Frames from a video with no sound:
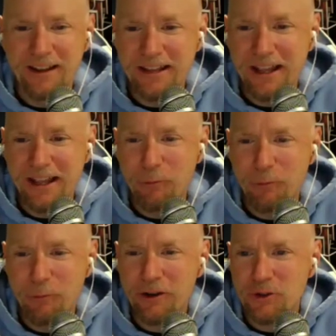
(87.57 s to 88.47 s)
Yeah, we
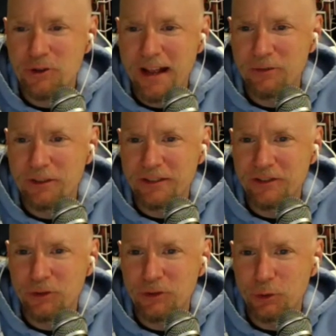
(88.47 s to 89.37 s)
are traveling
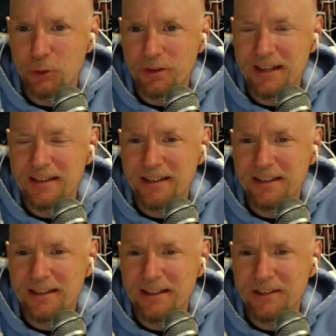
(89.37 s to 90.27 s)
to
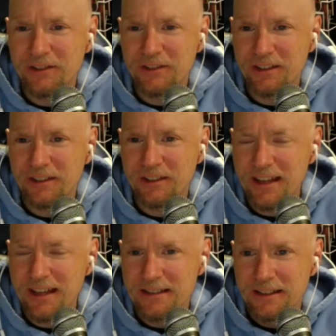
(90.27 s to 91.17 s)
1968
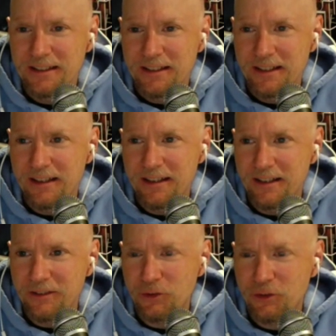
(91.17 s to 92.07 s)

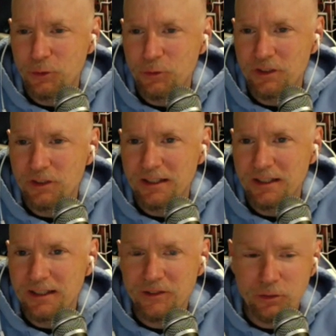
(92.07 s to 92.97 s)
to get
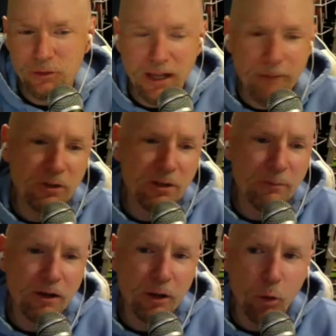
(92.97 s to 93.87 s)
into Captain
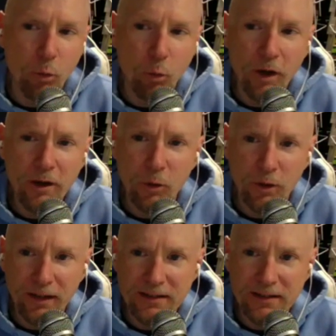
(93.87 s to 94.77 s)
America
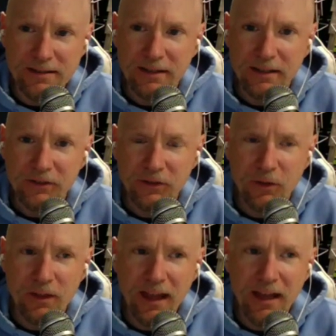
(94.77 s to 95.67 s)
108.
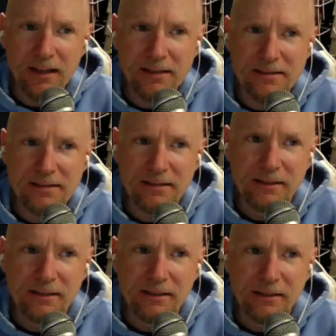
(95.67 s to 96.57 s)
So that
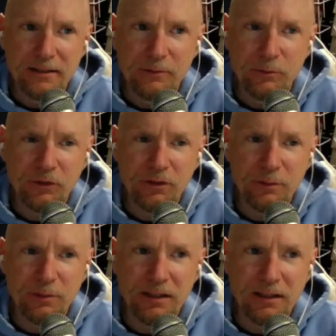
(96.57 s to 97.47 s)
will
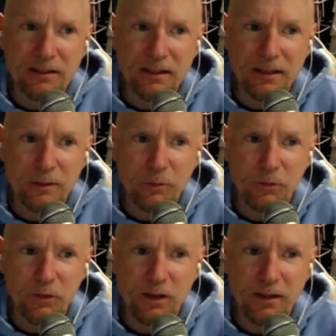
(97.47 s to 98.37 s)
certainly be a lot of
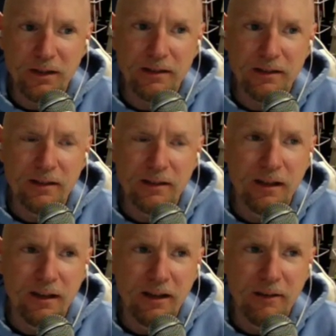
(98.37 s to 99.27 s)
fun.
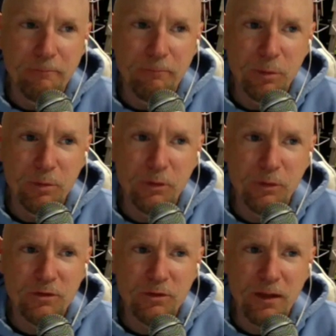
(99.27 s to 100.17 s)
But
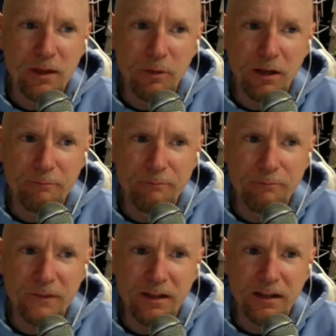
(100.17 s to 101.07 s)
before we do that, Bob,
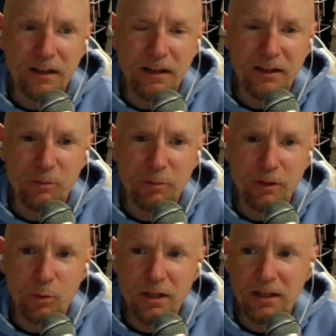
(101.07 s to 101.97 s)
it's been
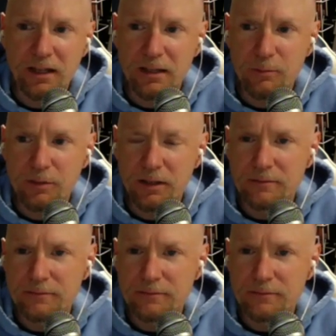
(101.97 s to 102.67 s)
a week. How you been?